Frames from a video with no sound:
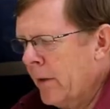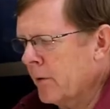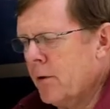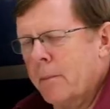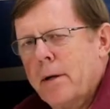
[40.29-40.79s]

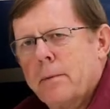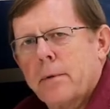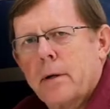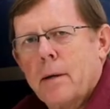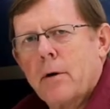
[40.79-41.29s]
Now, some people
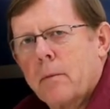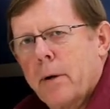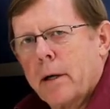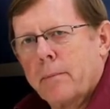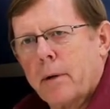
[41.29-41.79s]
that come here and
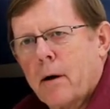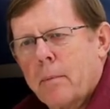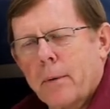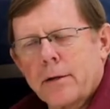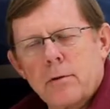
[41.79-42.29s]
pick up their
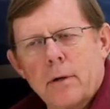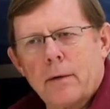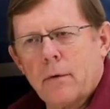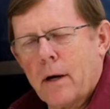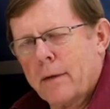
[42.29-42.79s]
airplanes don't
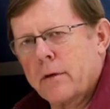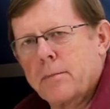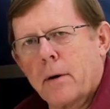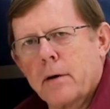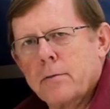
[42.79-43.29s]
have a lot of
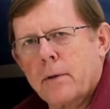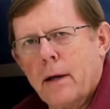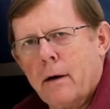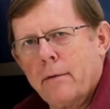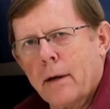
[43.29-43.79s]
experience with
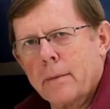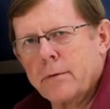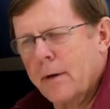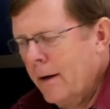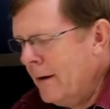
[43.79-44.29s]
cowl flaps,